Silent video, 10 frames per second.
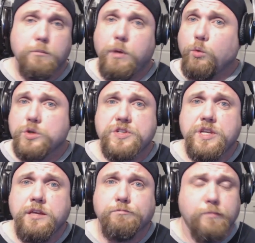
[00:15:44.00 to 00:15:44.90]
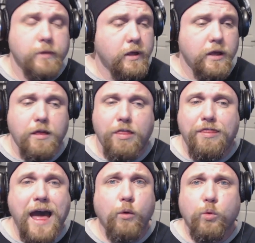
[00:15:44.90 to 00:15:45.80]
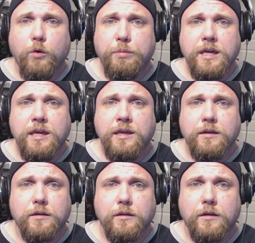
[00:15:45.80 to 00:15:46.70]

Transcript: But we'll see. That will be